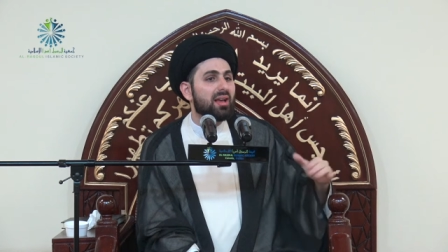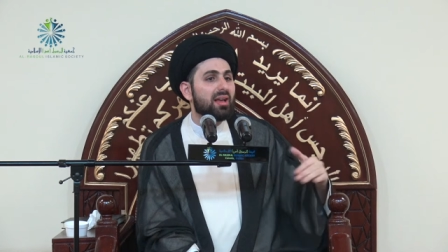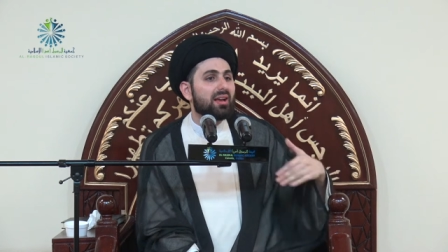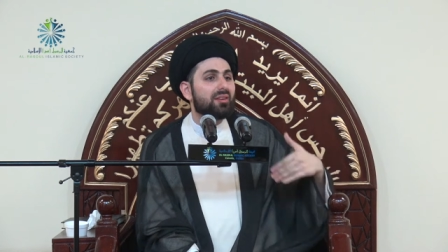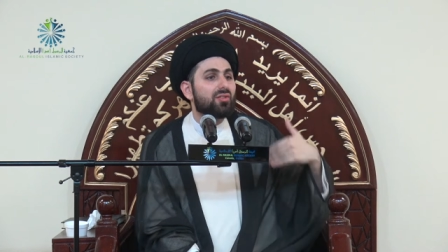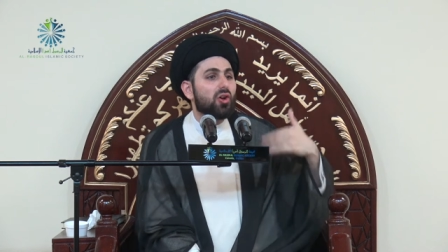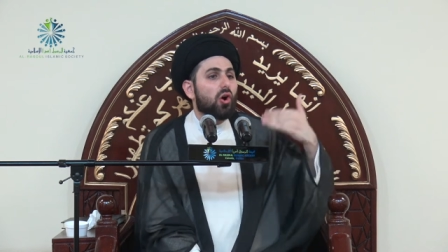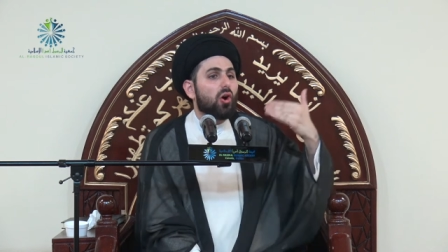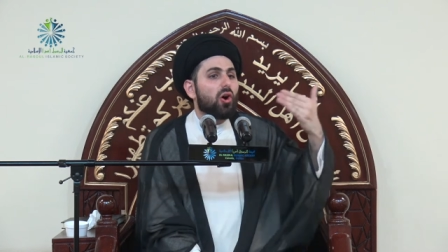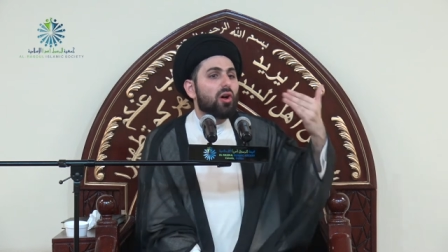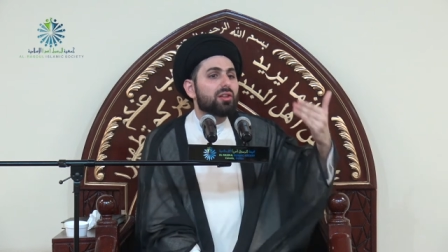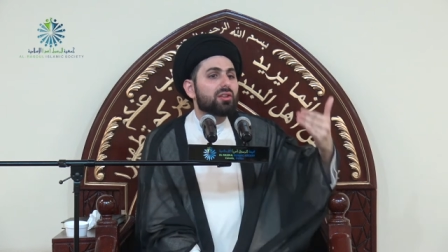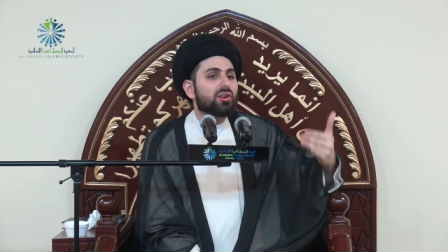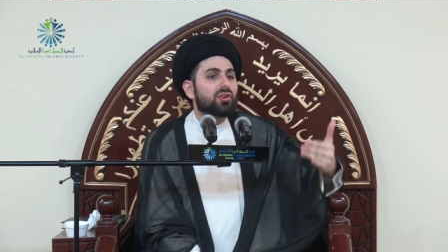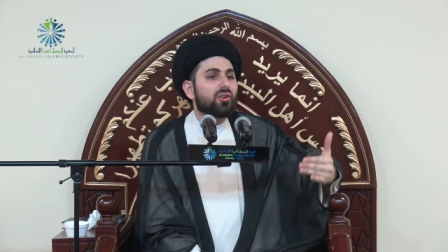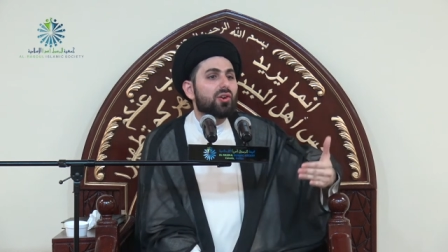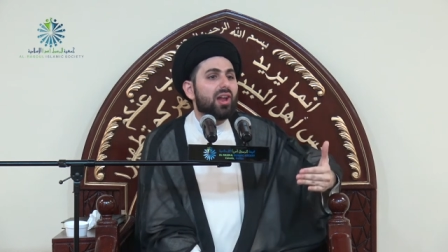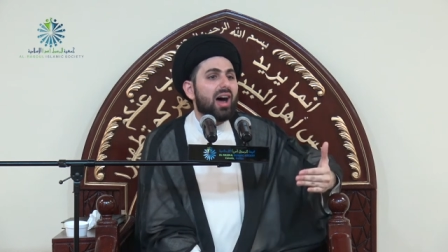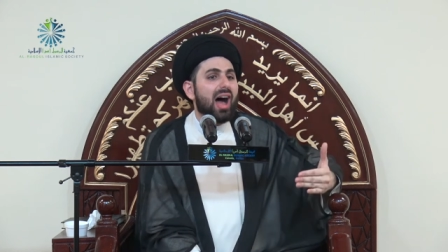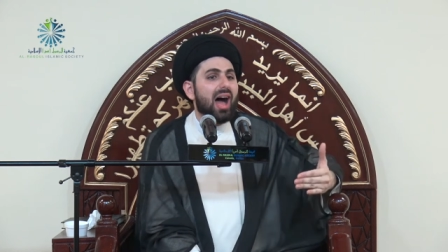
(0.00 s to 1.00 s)
the Holy
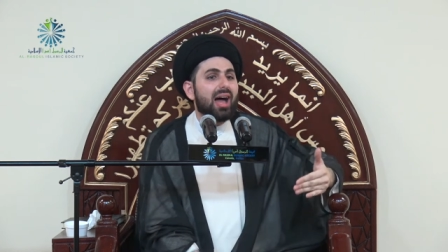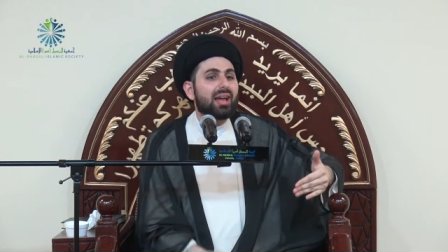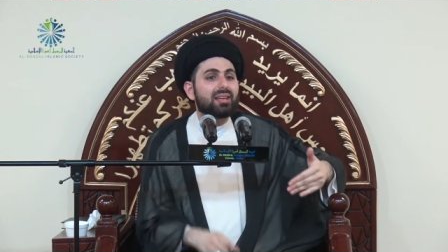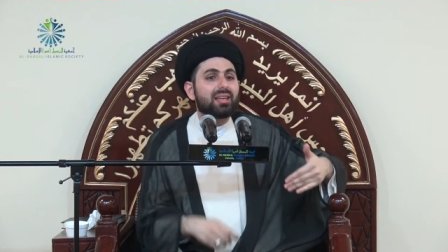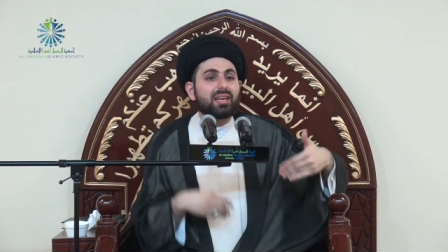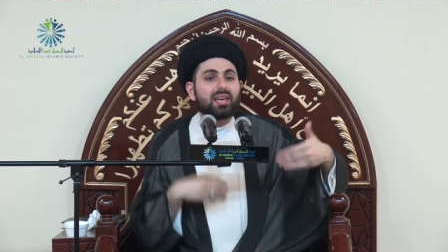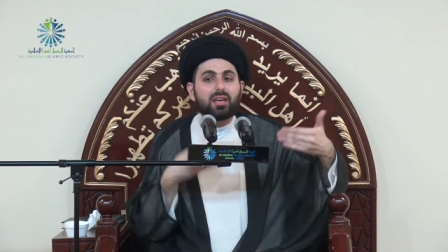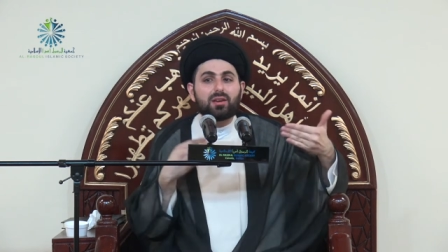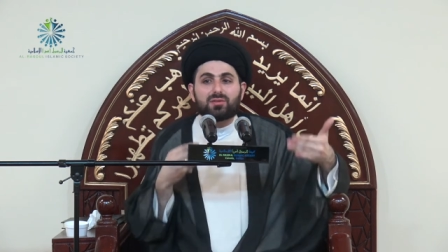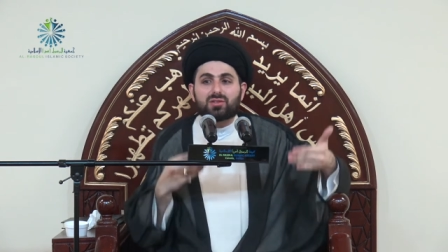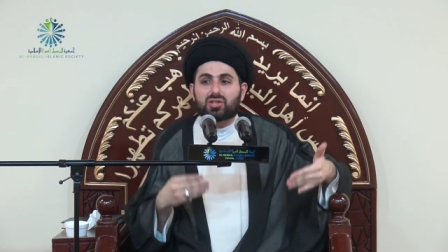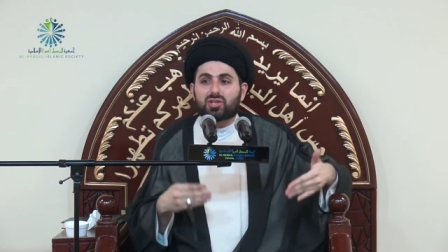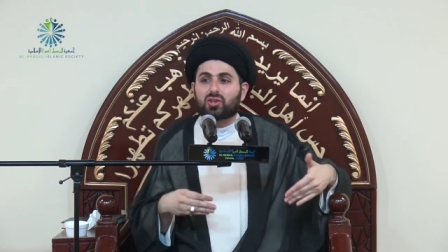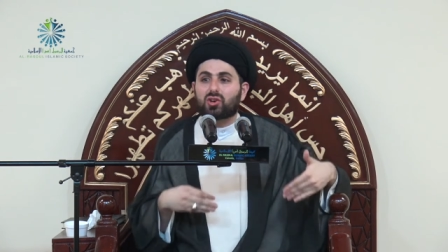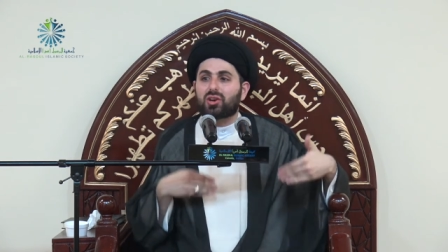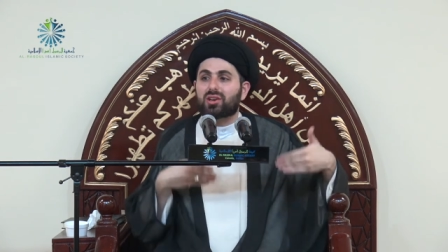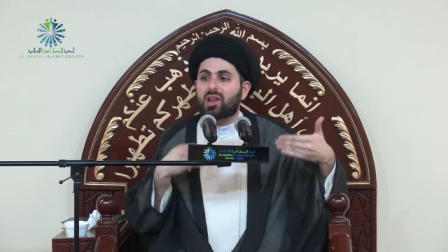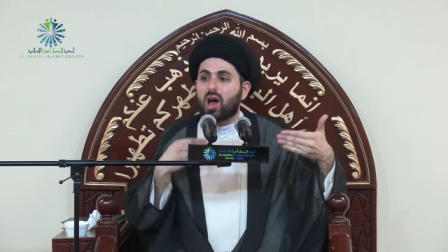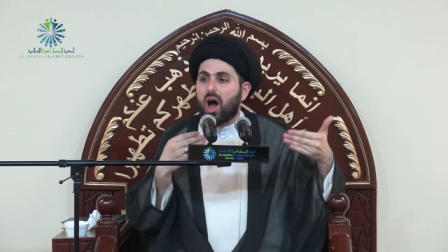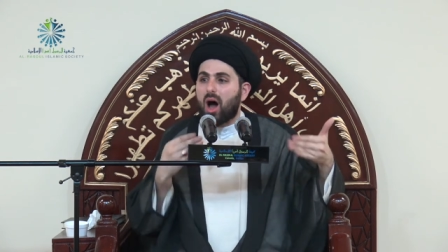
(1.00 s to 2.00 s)
Quran gives you
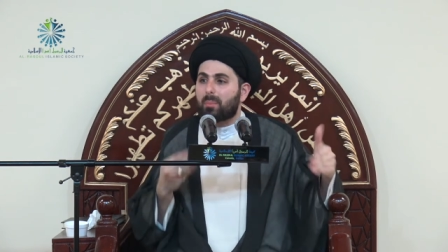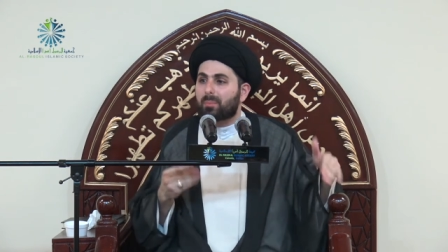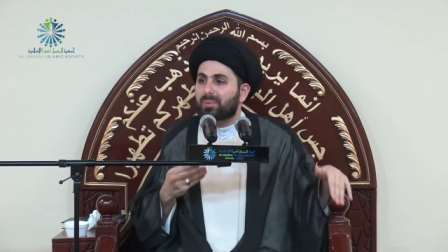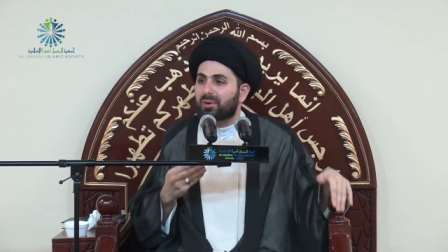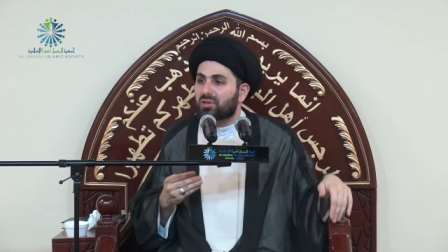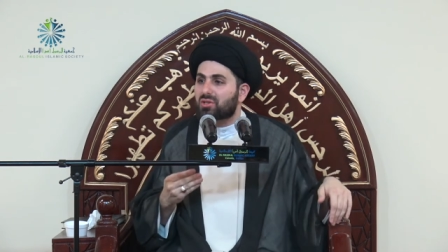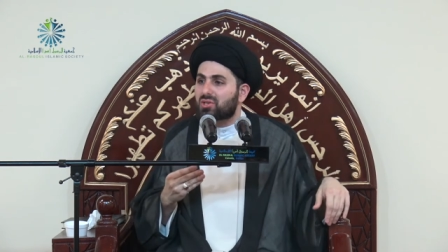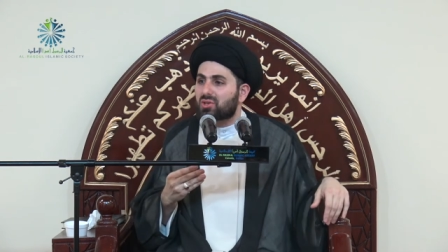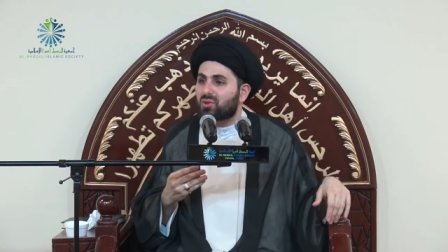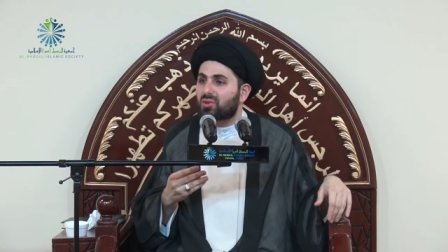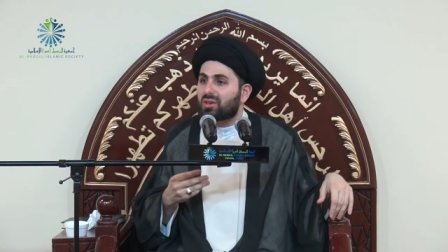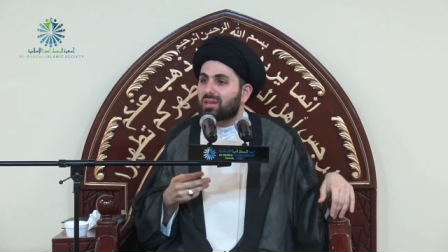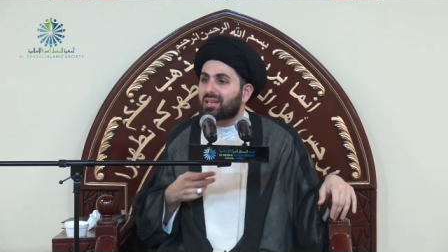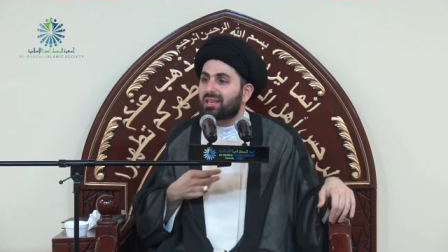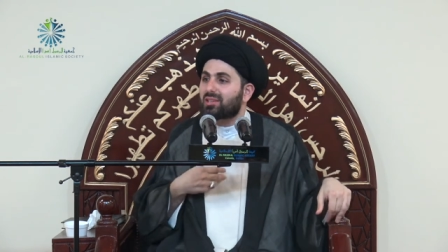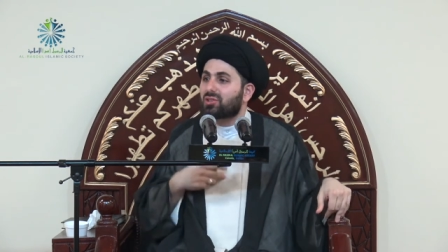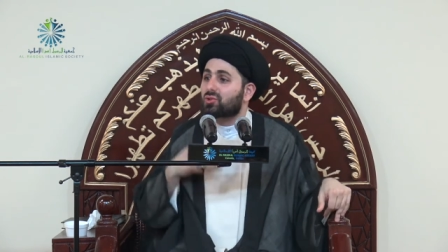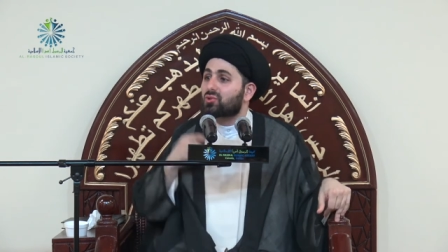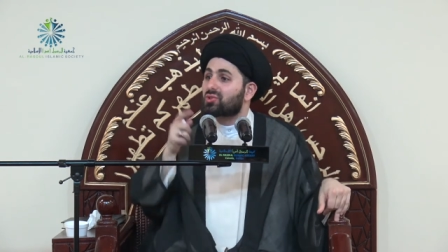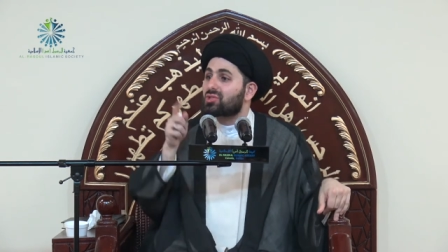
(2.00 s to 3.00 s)
an
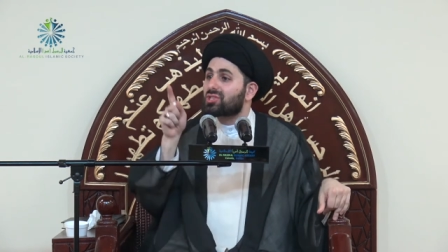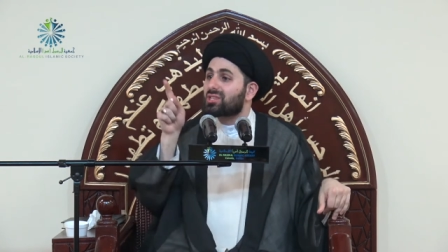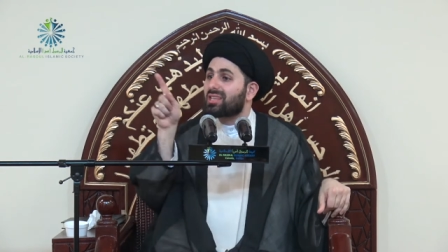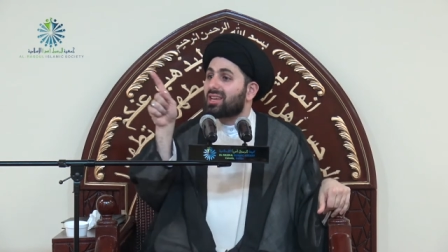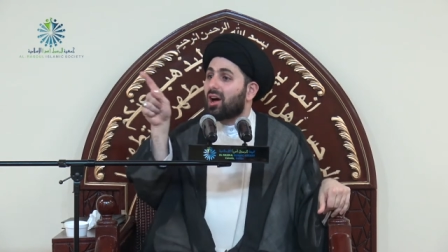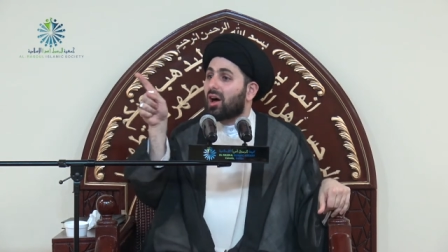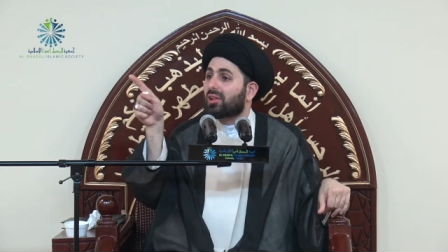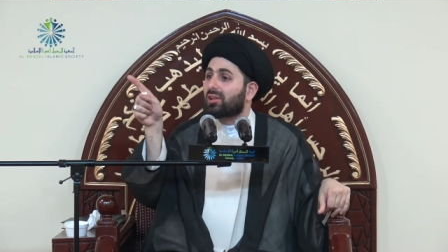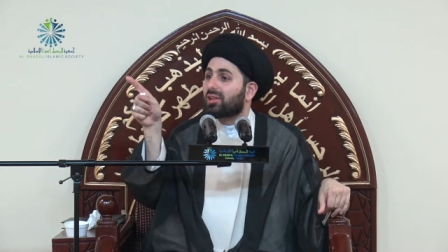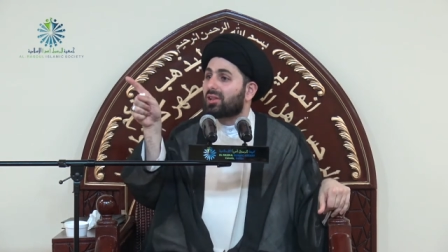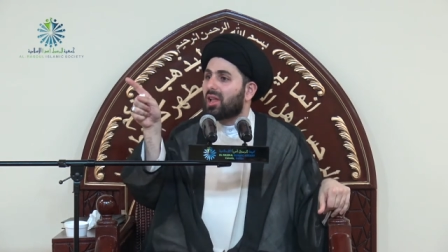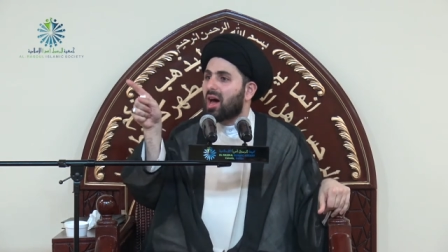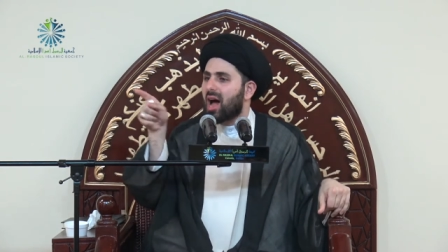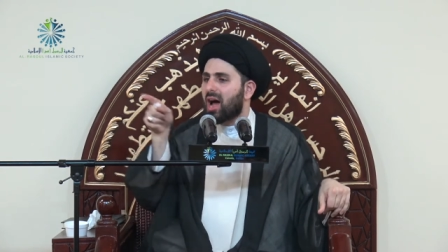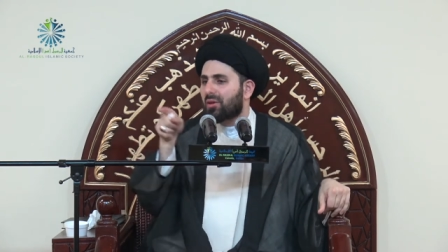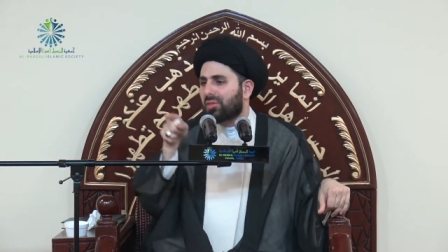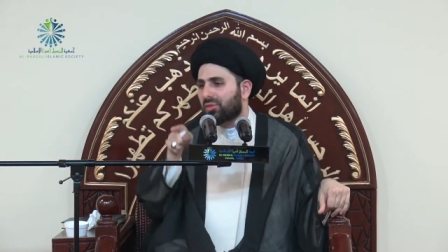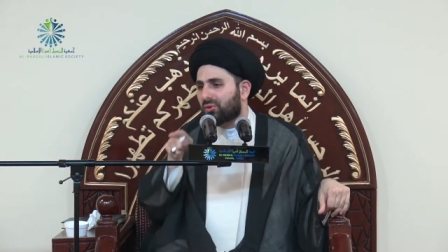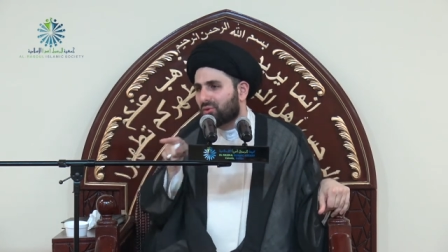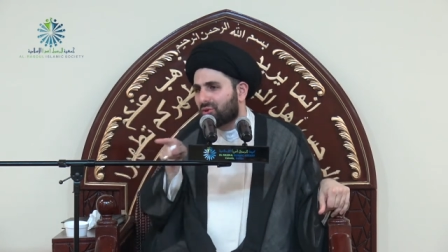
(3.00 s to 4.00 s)
opportunity to see
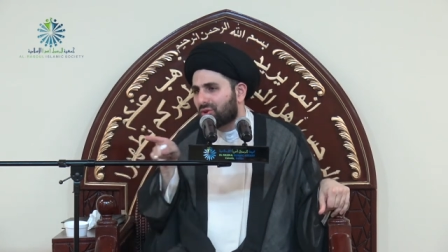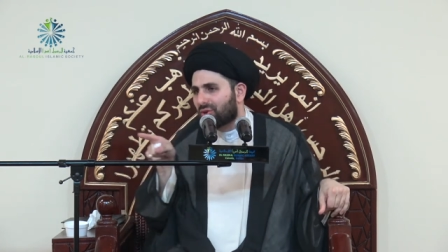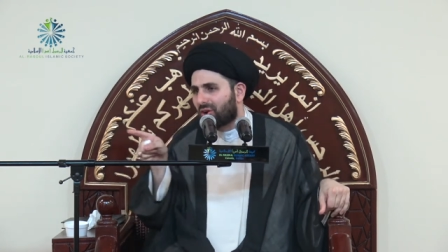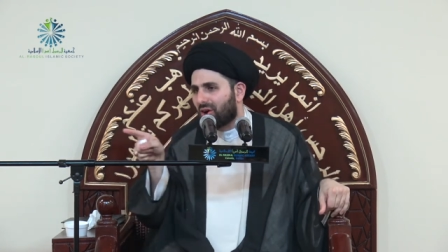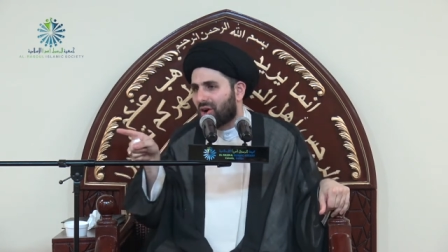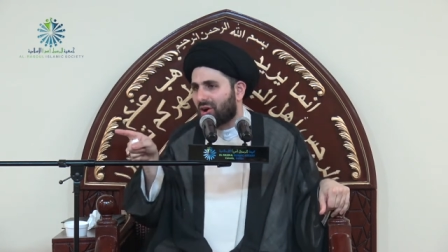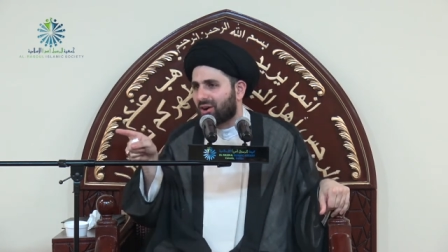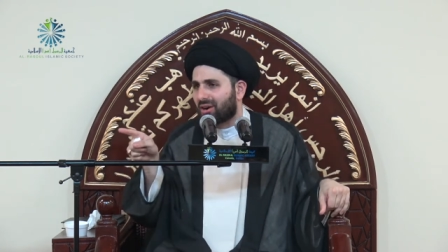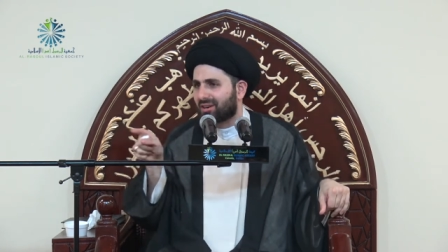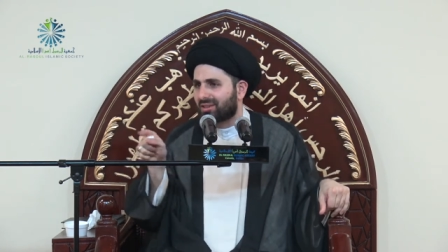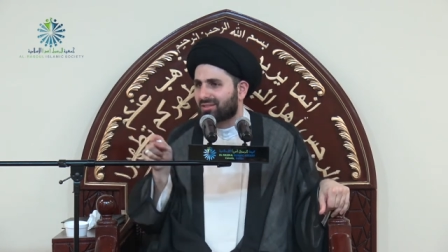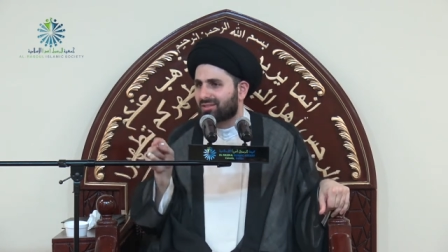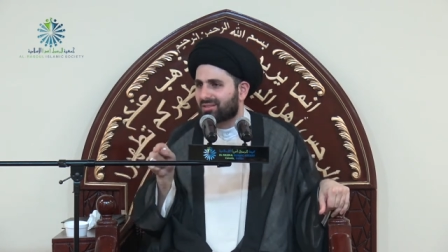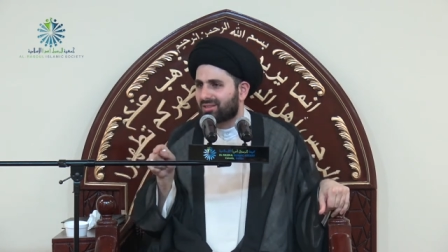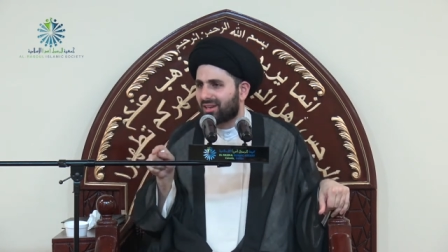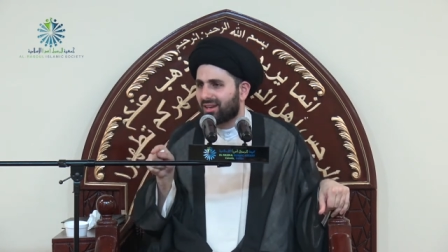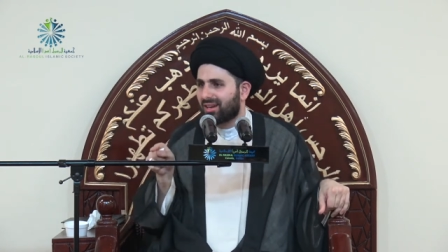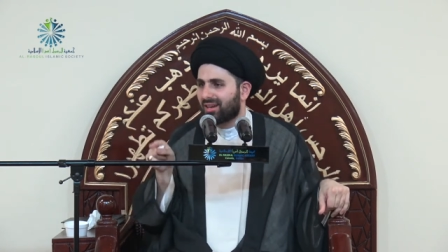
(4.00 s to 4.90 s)
Allah through your heart.